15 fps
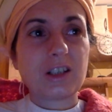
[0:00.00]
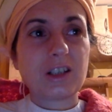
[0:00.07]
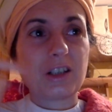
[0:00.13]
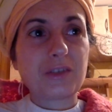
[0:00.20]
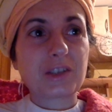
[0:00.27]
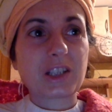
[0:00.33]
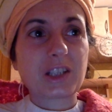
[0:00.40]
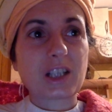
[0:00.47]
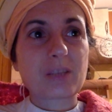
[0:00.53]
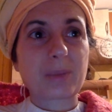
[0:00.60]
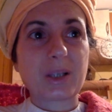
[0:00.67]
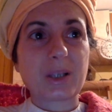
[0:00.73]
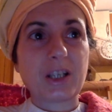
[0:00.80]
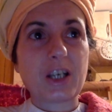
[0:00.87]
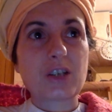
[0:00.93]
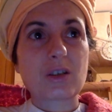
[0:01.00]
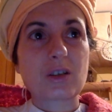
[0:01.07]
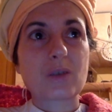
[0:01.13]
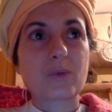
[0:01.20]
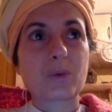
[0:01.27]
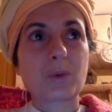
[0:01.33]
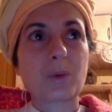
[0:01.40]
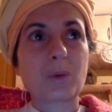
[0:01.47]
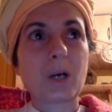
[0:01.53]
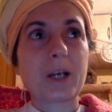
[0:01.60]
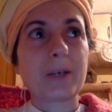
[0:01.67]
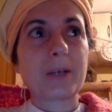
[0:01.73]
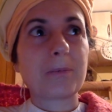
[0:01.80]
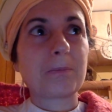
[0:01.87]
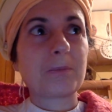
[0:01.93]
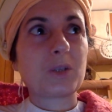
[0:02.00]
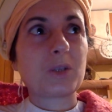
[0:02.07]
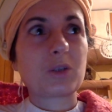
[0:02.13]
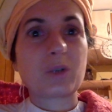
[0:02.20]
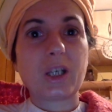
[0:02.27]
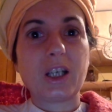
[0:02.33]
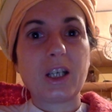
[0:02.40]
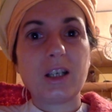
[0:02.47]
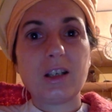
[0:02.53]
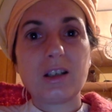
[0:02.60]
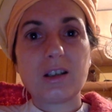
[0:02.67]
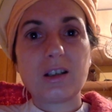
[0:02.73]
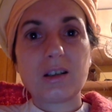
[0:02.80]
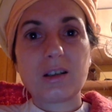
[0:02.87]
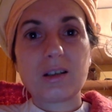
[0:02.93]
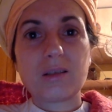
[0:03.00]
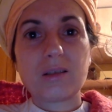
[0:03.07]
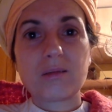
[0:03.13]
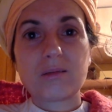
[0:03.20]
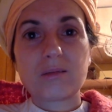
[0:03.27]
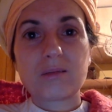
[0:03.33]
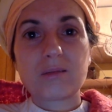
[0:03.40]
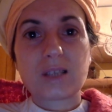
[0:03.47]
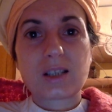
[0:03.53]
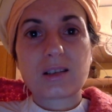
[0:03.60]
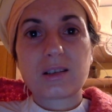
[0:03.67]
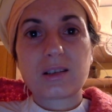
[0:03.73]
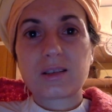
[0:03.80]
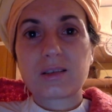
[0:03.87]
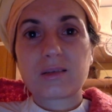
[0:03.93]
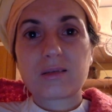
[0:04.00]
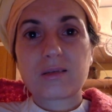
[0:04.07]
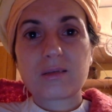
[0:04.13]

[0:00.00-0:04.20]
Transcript: different explanations for why the tree doesn't